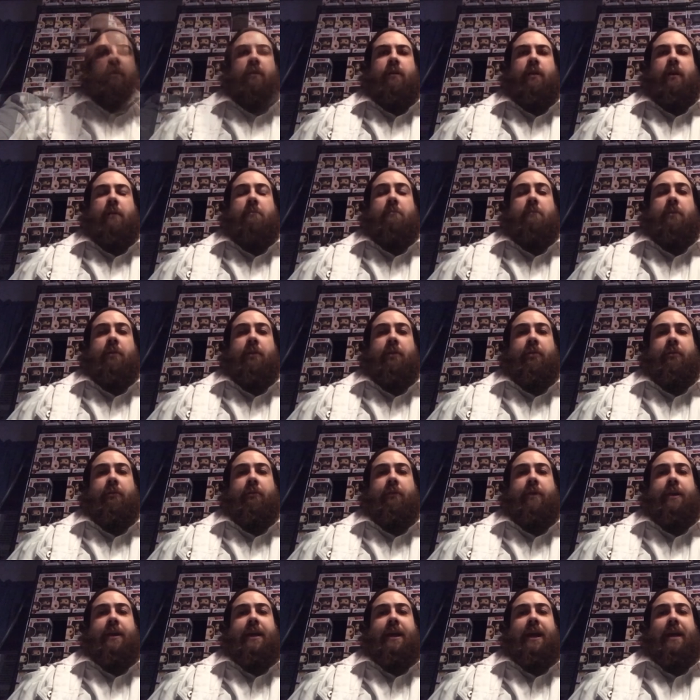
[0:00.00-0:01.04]
number
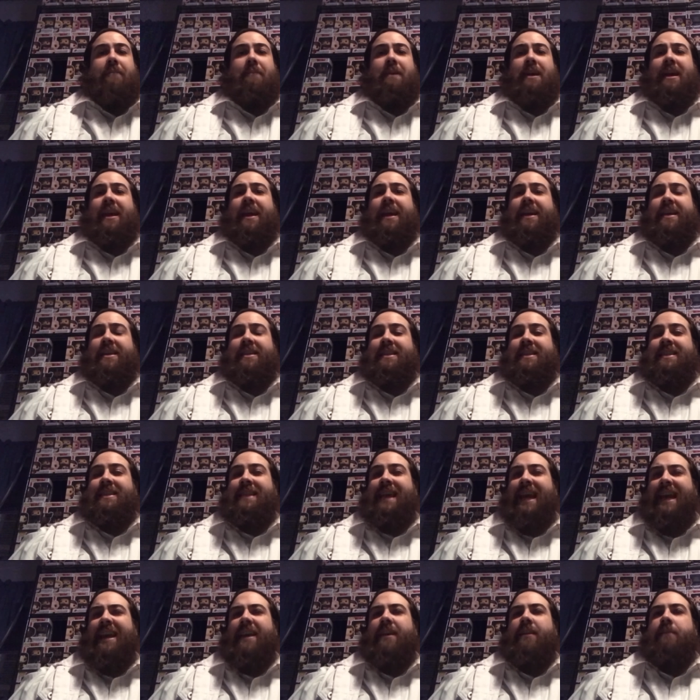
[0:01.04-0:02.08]
three and making his
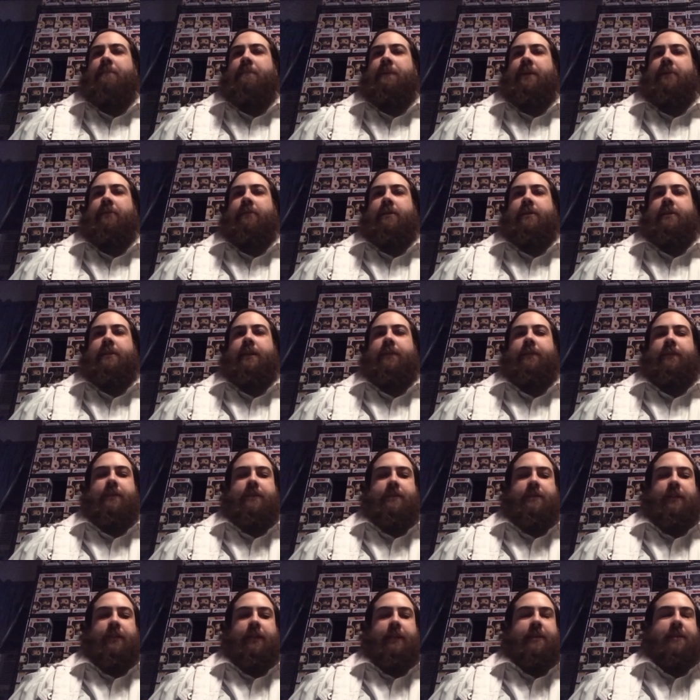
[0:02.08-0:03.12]
second appearance on
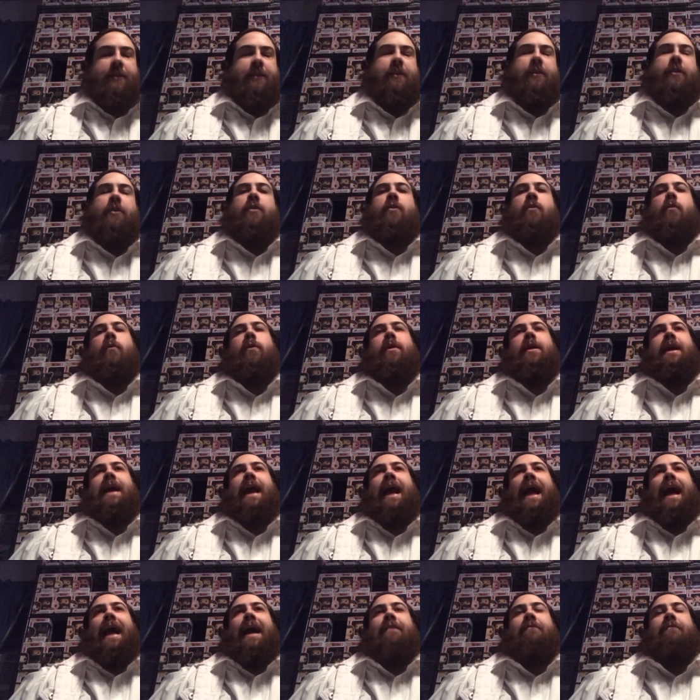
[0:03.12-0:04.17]
this list, we
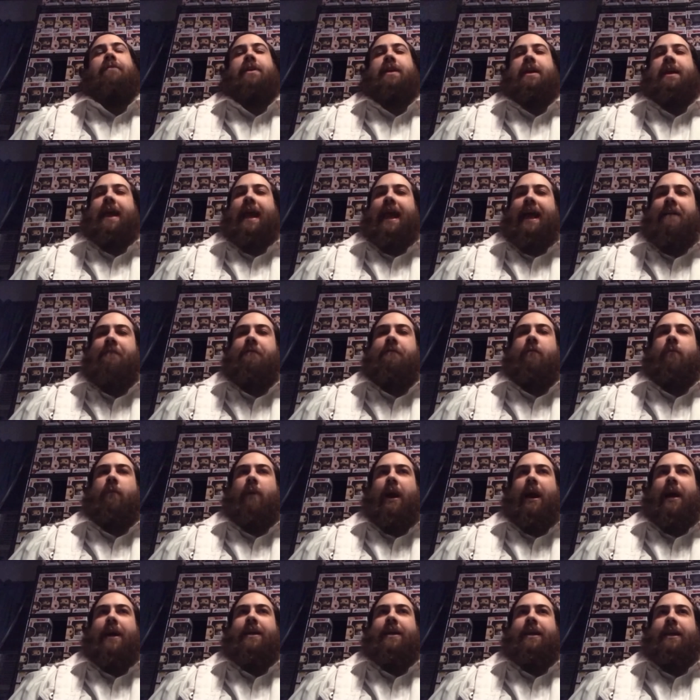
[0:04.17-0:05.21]
have the
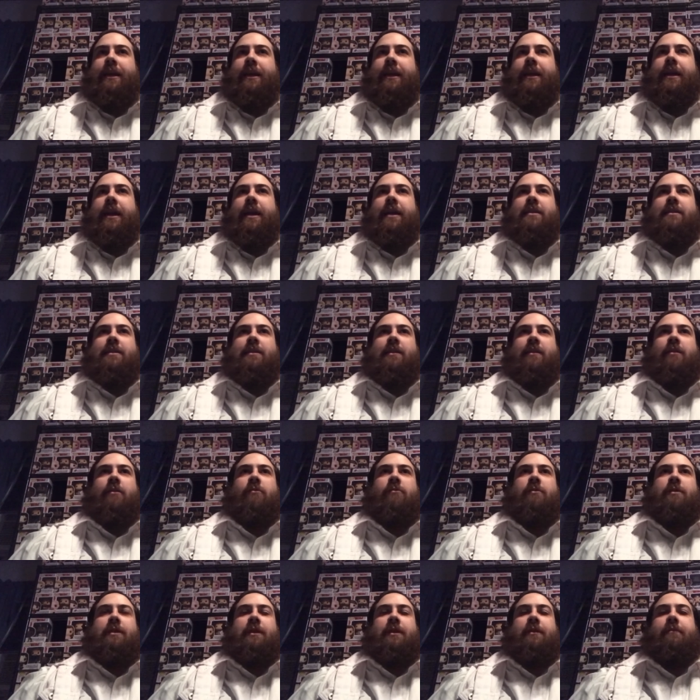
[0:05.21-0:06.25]
FYE
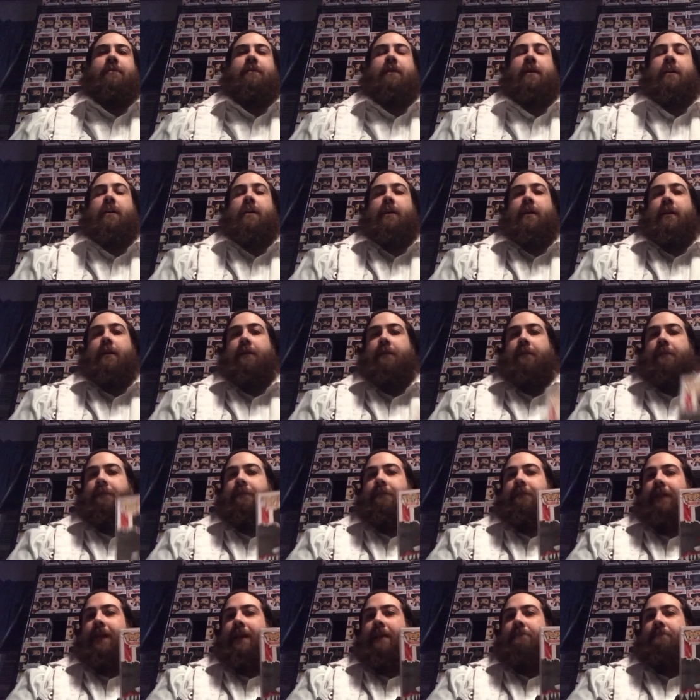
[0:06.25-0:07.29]
exclusive
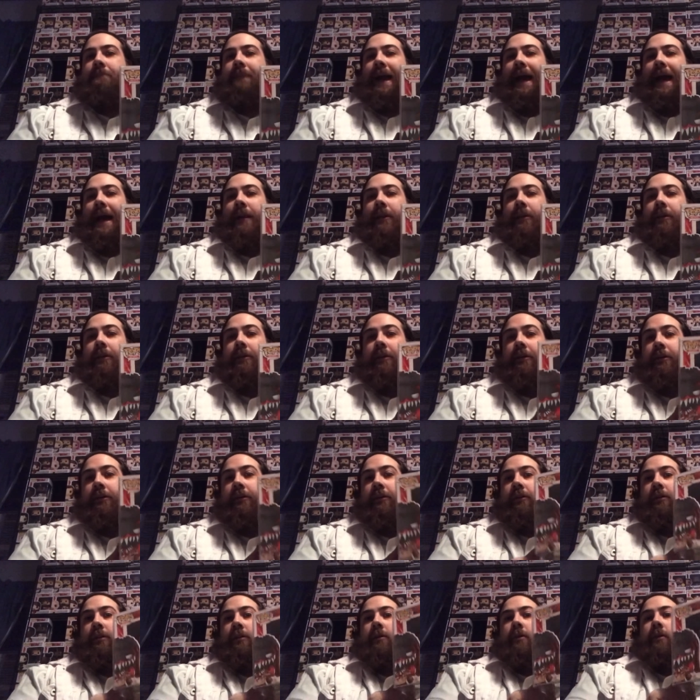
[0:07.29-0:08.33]
Finn Balor
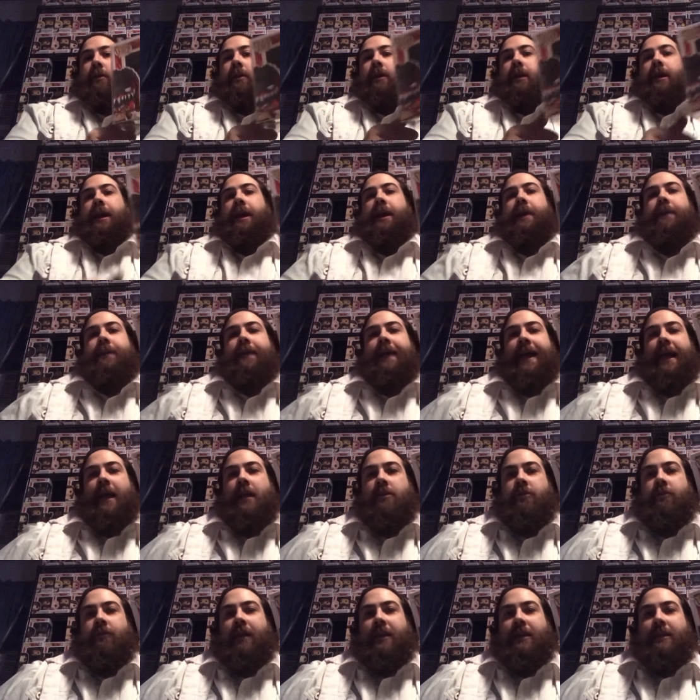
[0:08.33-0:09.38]
in the
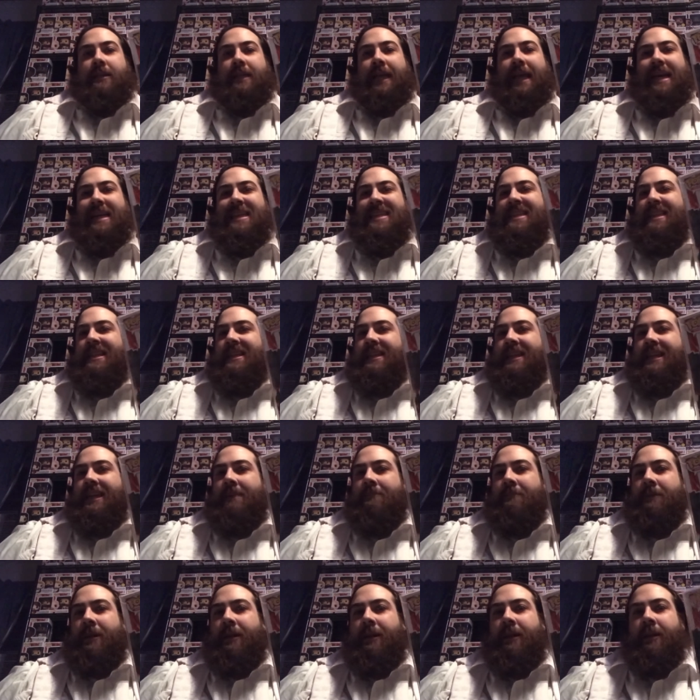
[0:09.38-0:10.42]
headdress as the
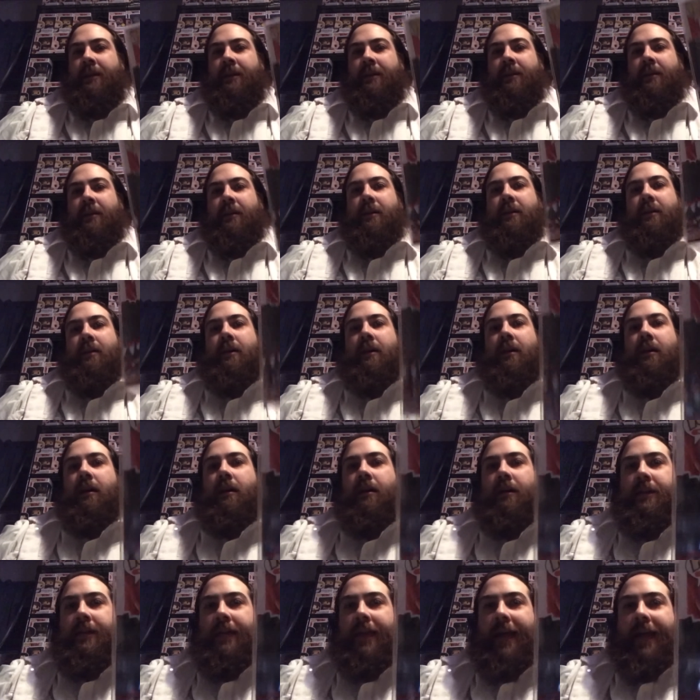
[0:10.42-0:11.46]
demon.
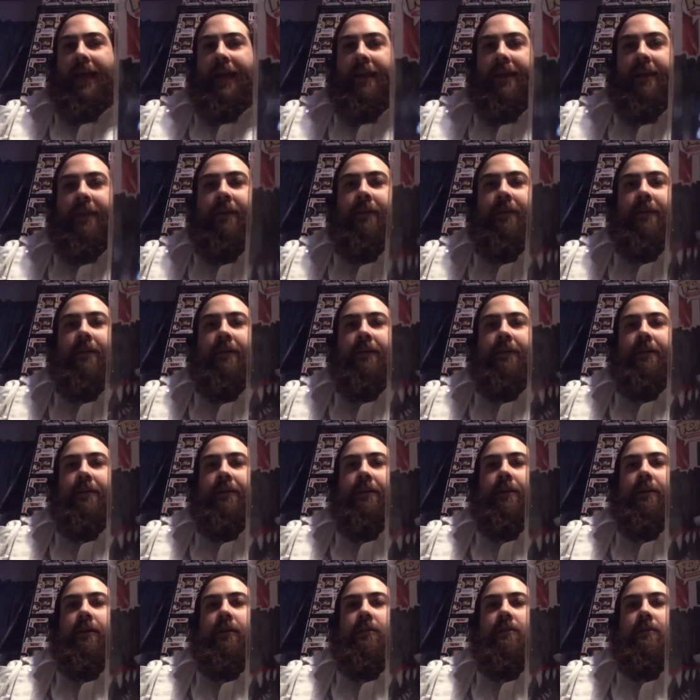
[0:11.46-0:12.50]
Again,
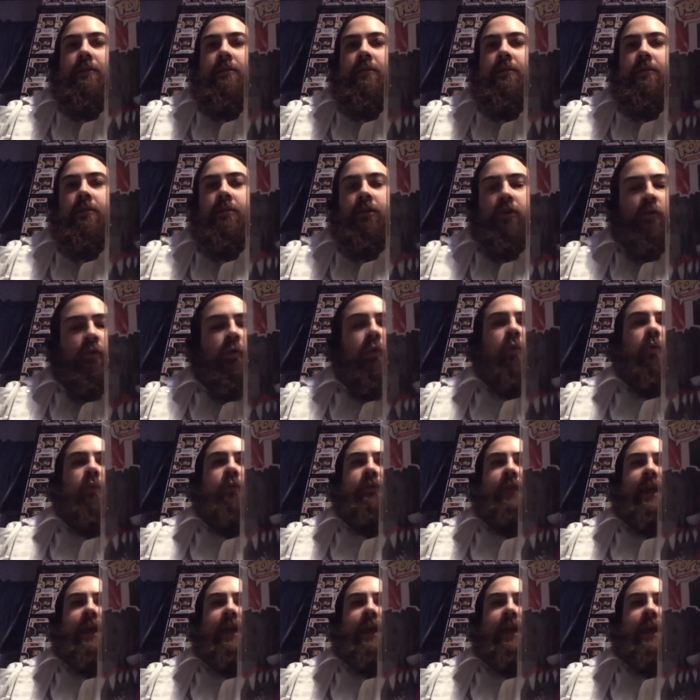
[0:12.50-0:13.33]
the cool